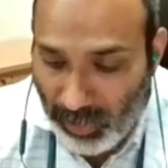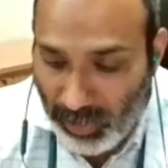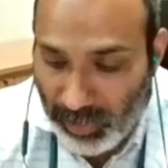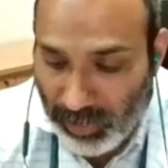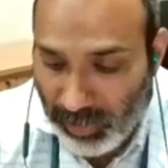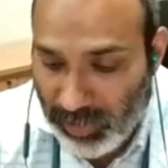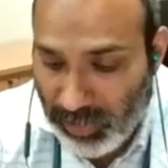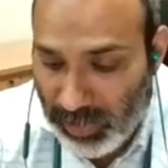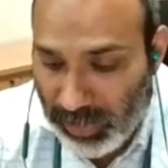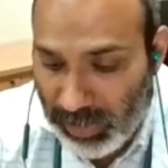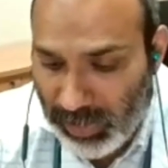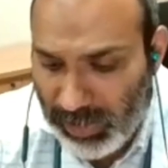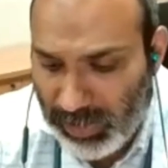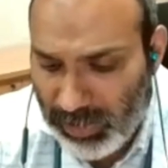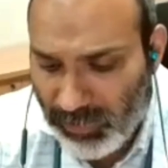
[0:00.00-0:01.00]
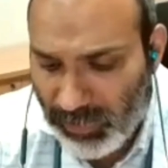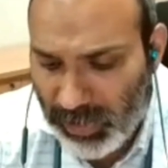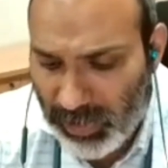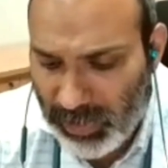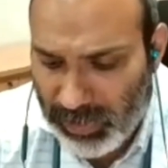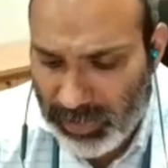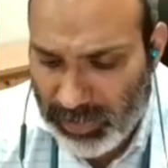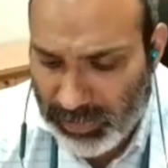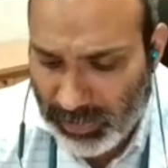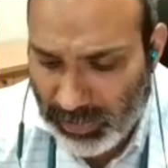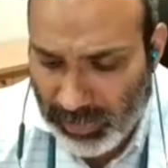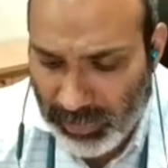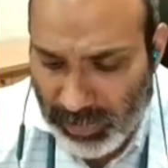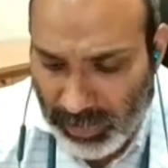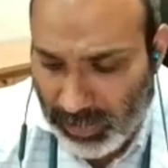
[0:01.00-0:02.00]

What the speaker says: order, it is very easy.